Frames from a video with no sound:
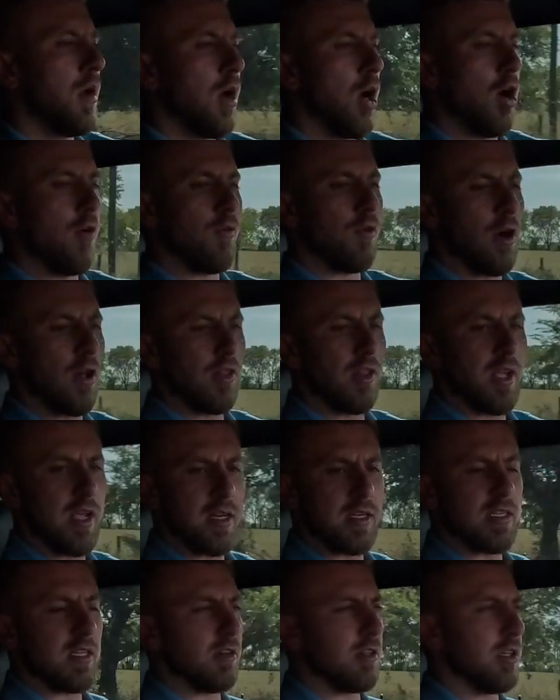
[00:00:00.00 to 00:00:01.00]
Overall, the
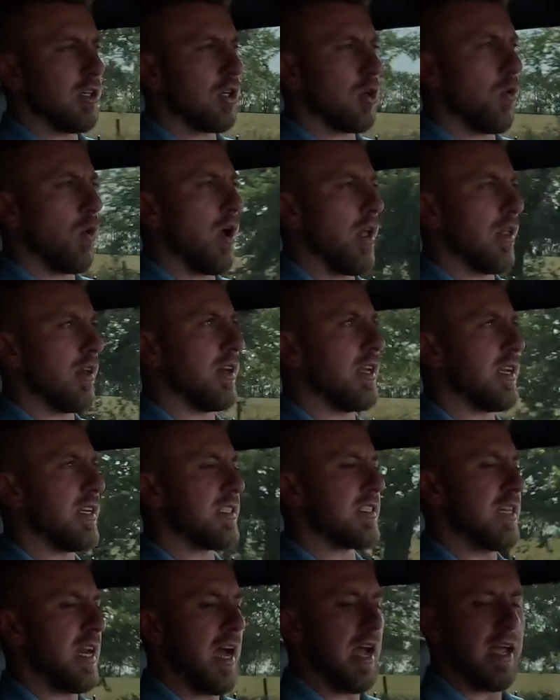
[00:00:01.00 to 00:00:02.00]
interior quality
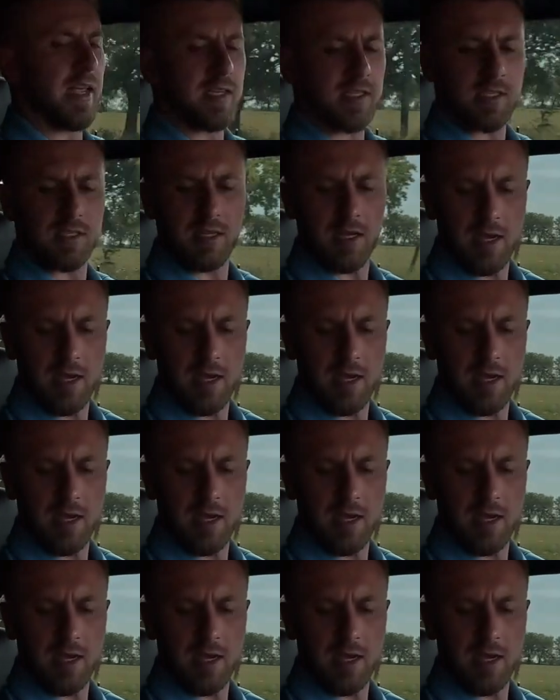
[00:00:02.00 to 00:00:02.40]
is nice.